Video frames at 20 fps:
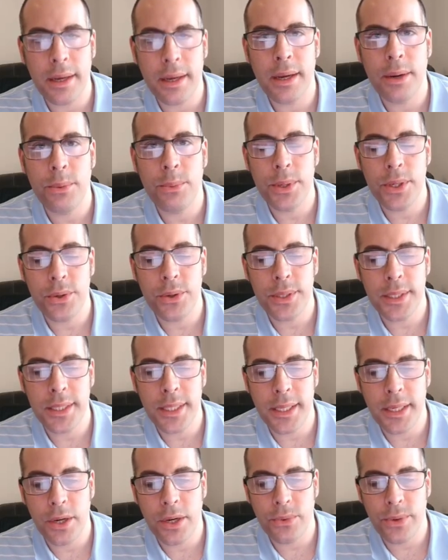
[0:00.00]
And when you
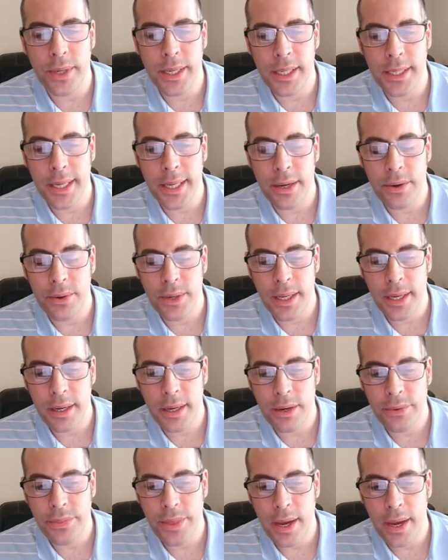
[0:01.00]
see green down
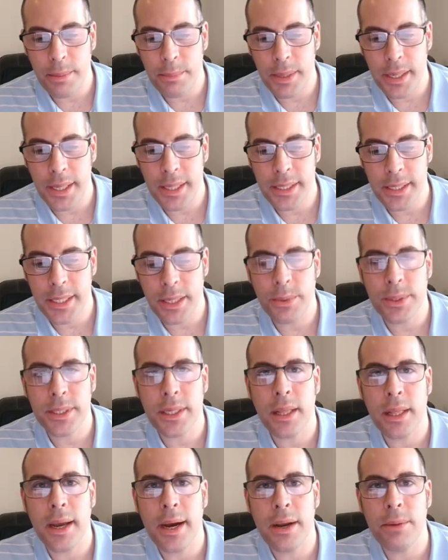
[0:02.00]
here, that means there was
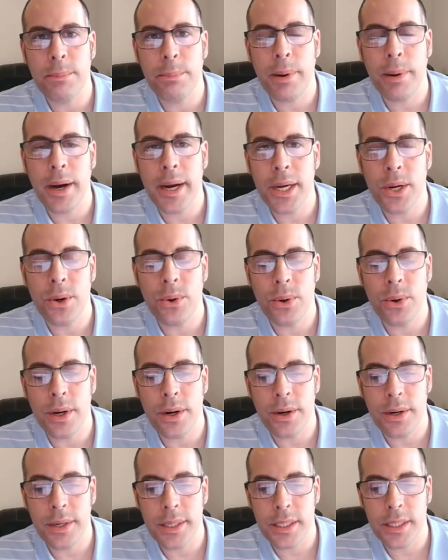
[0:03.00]
a lot of buy
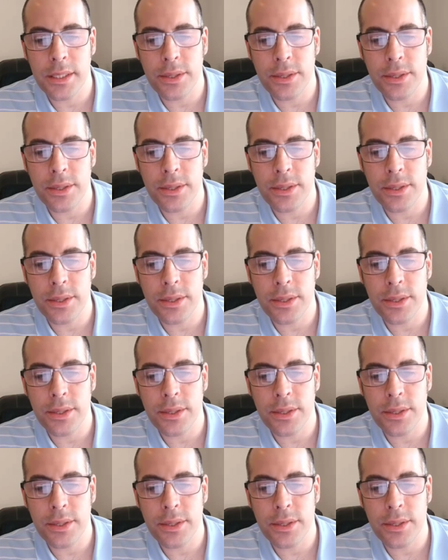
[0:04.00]
orders.